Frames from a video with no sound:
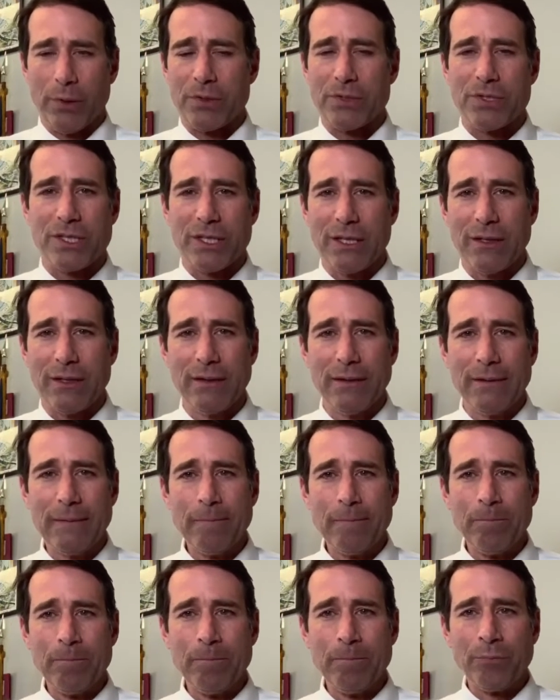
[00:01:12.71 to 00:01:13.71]
person.
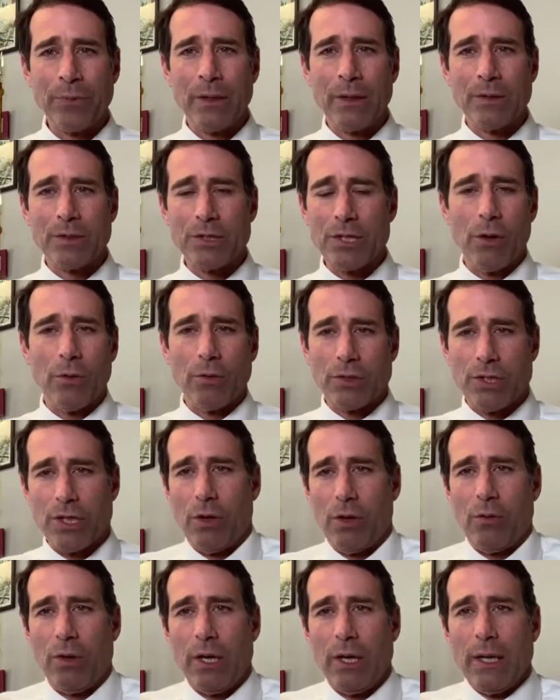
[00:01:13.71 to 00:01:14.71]
So,
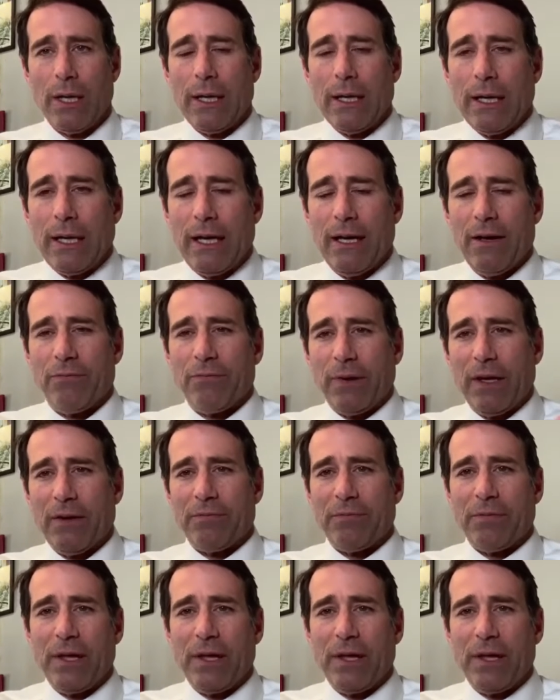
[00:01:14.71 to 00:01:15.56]
so if